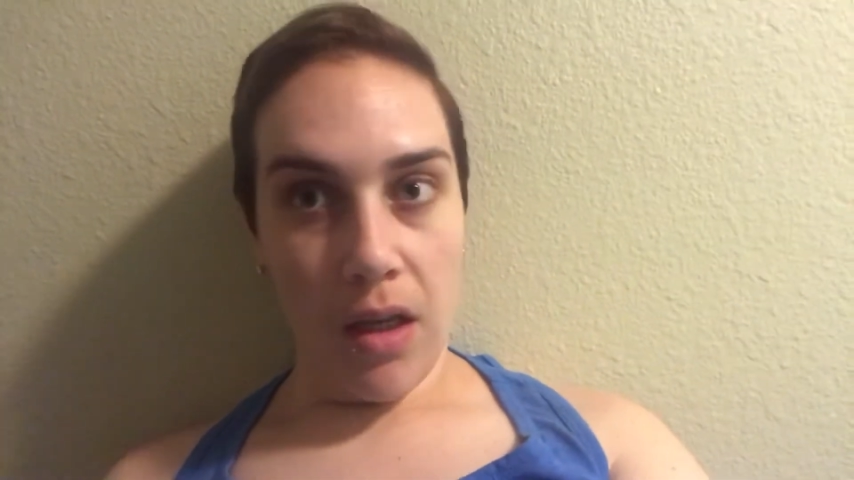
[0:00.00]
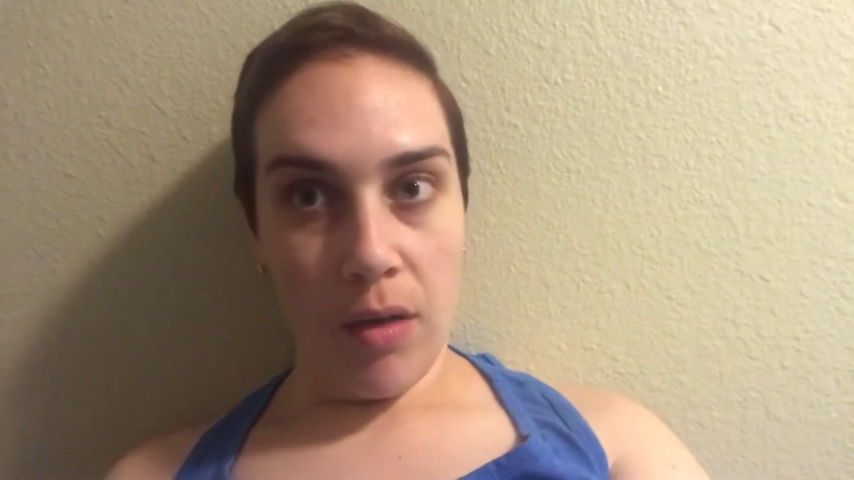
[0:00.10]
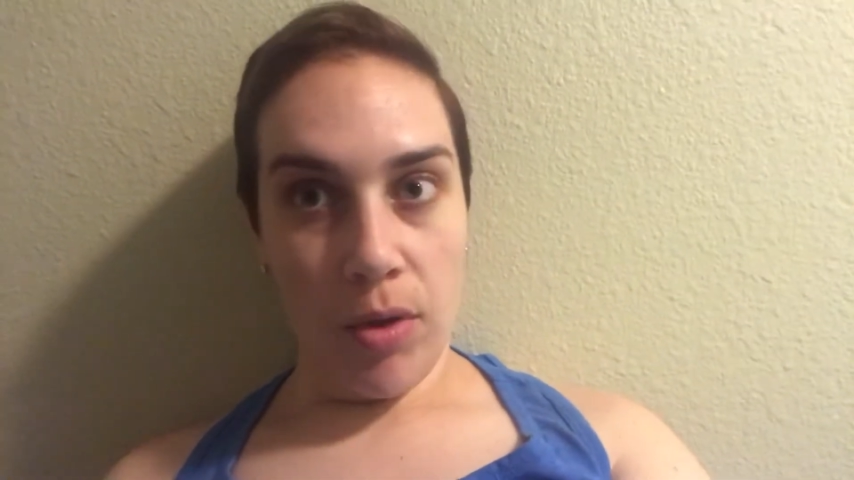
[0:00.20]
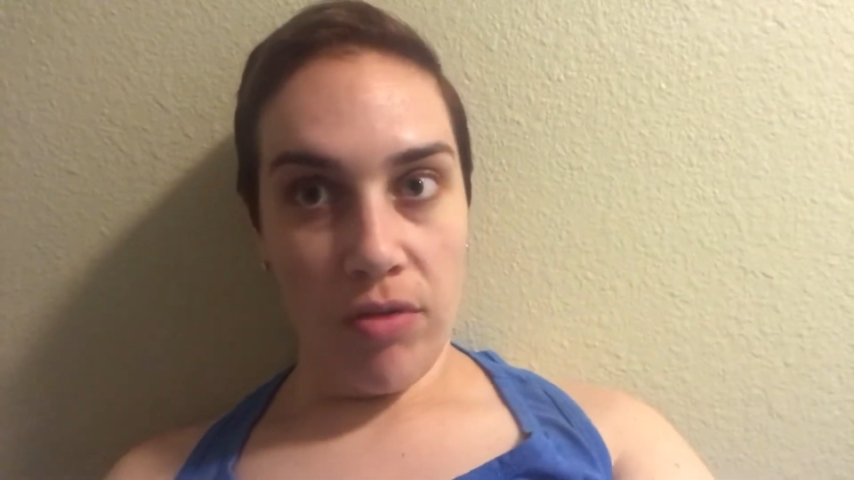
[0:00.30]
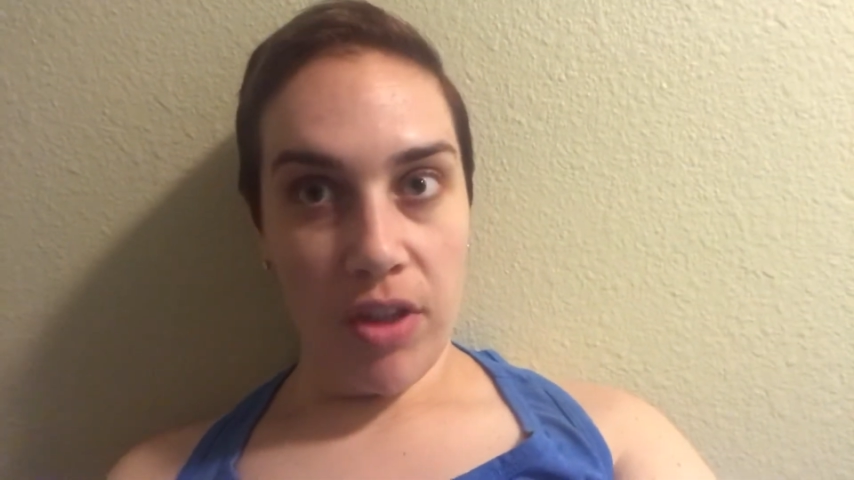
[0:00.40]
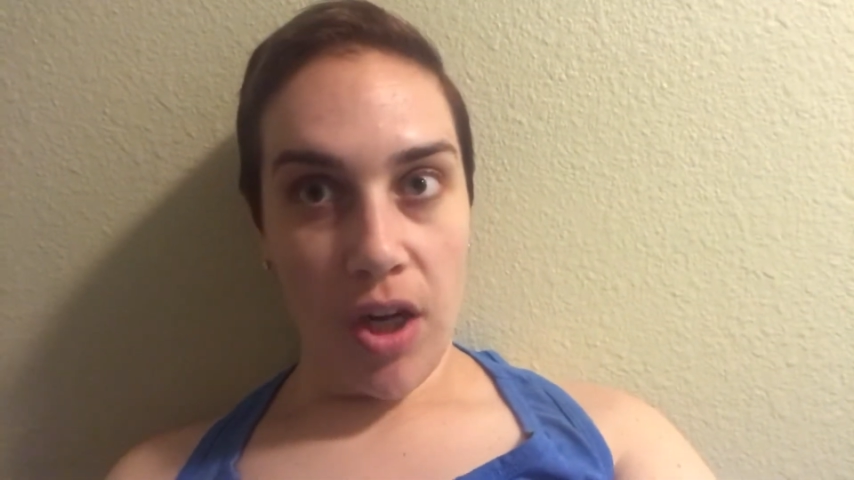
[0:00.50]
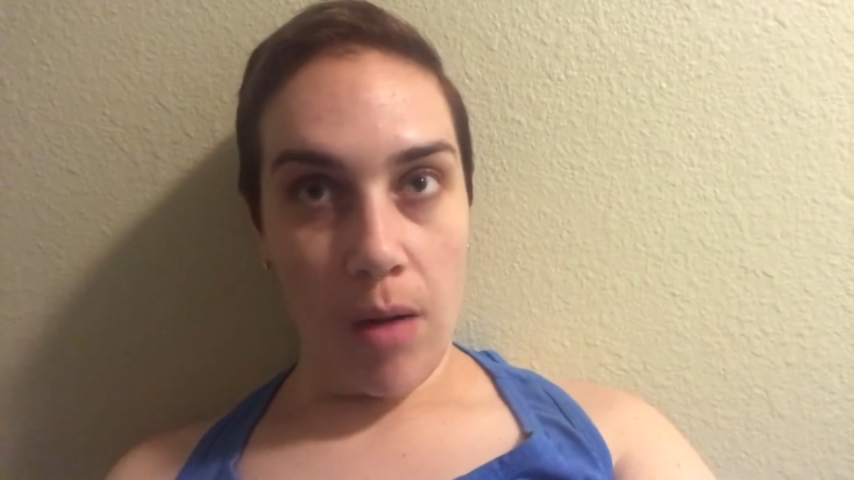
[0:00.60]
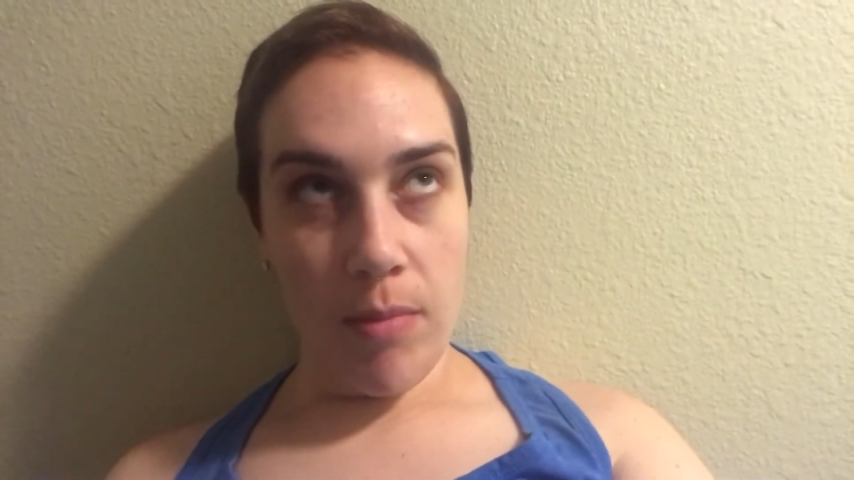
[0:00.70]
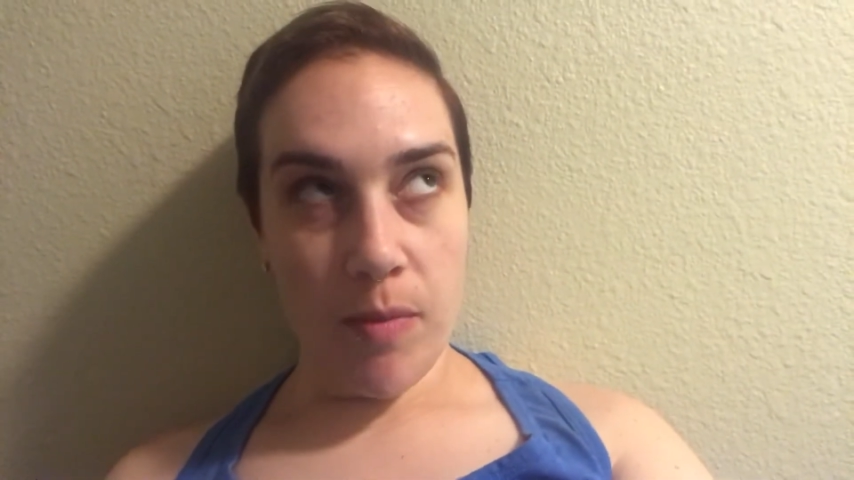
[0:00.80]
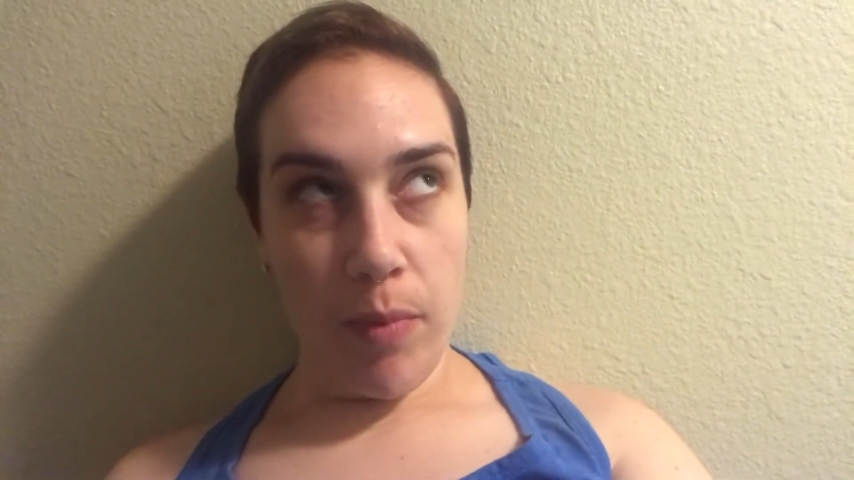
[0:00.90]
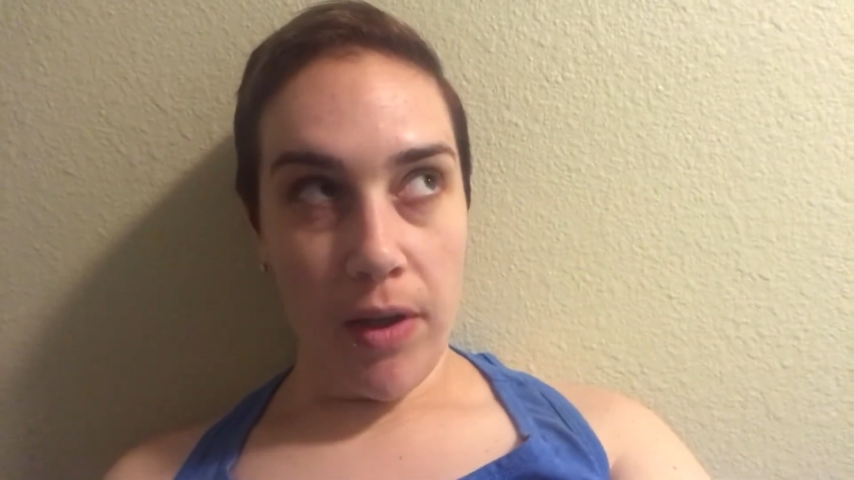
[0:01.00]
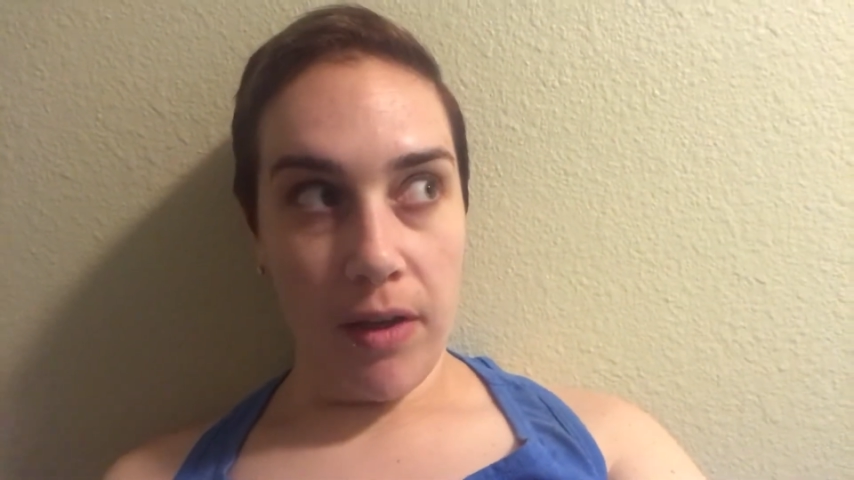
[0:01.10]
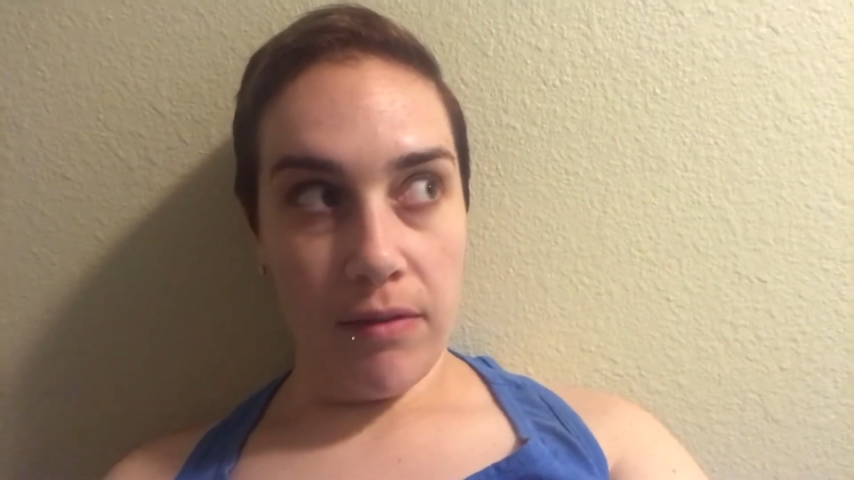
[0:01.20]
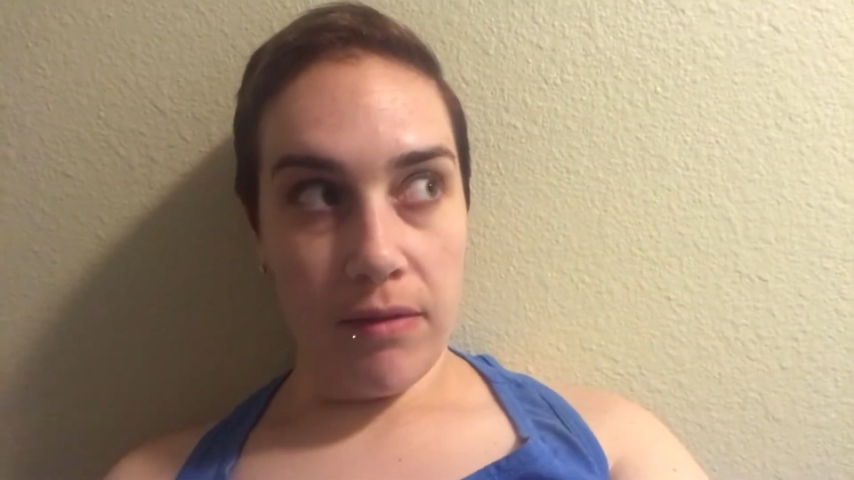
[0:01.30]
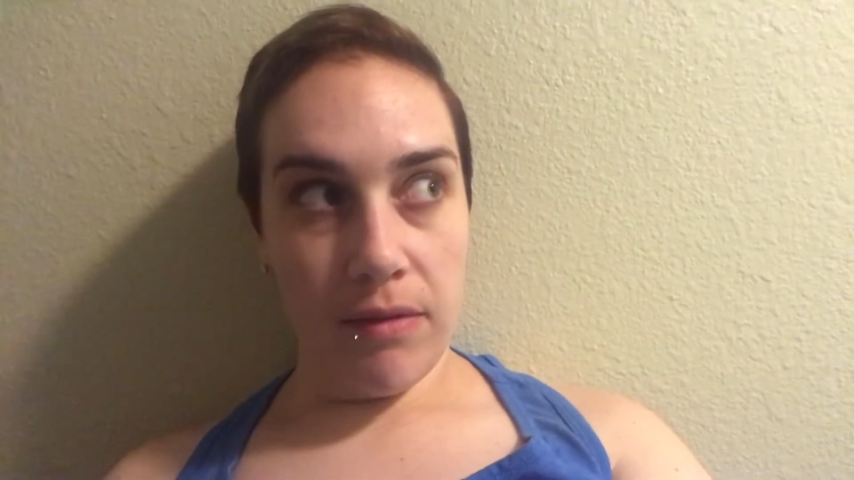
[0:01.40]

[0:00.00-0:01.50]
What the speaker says: And I went over carbs, but